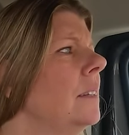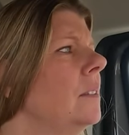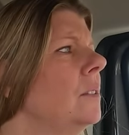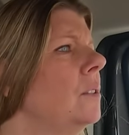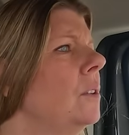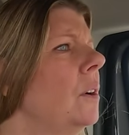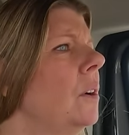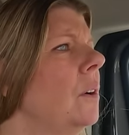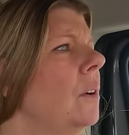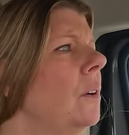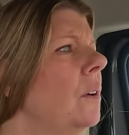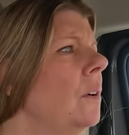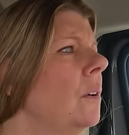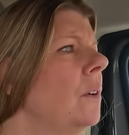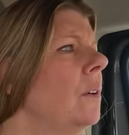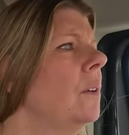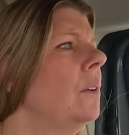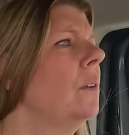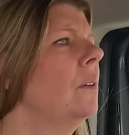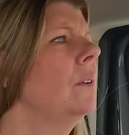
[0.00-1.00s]

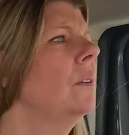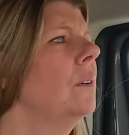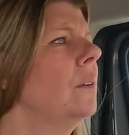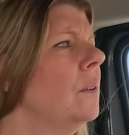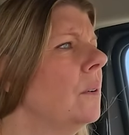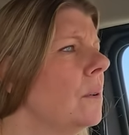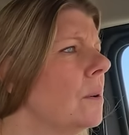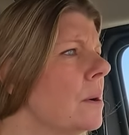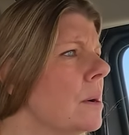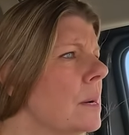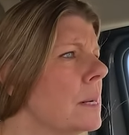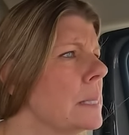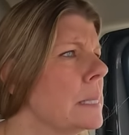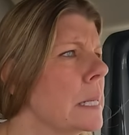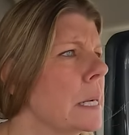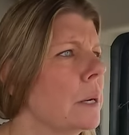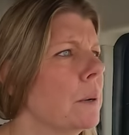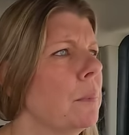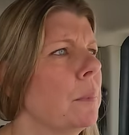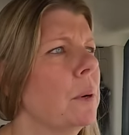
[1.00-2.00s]
So, is
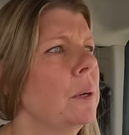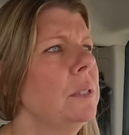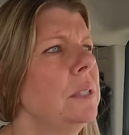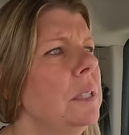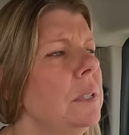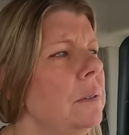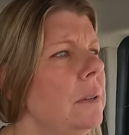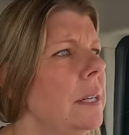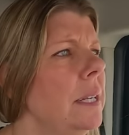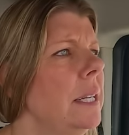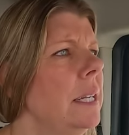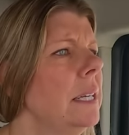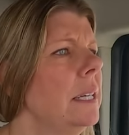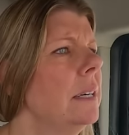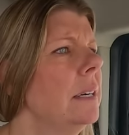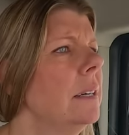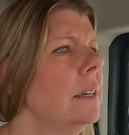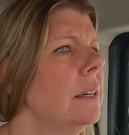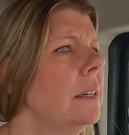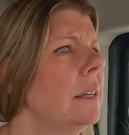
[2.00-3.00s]
there a person right
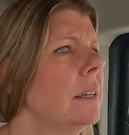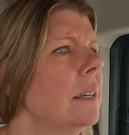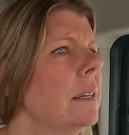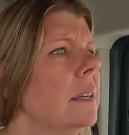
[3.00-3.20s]
here?